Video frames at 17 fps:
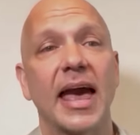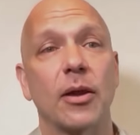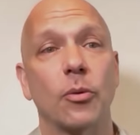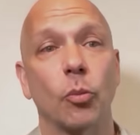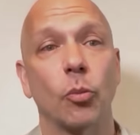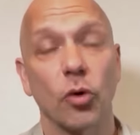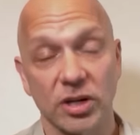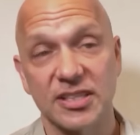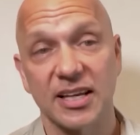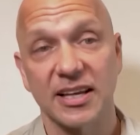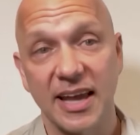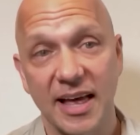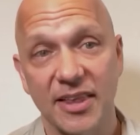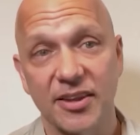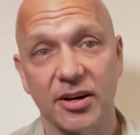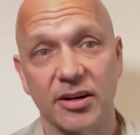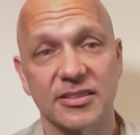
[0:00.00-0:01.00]
and work
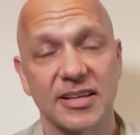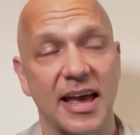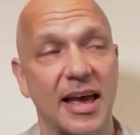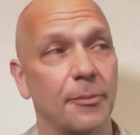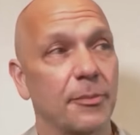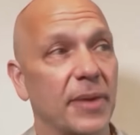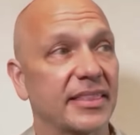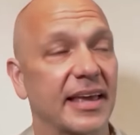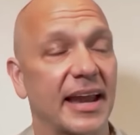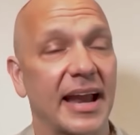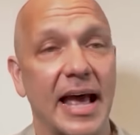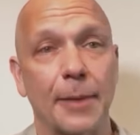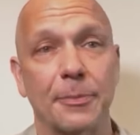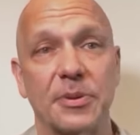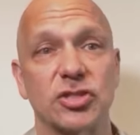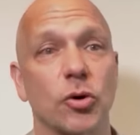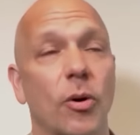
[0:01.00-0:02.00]
together to make that happen.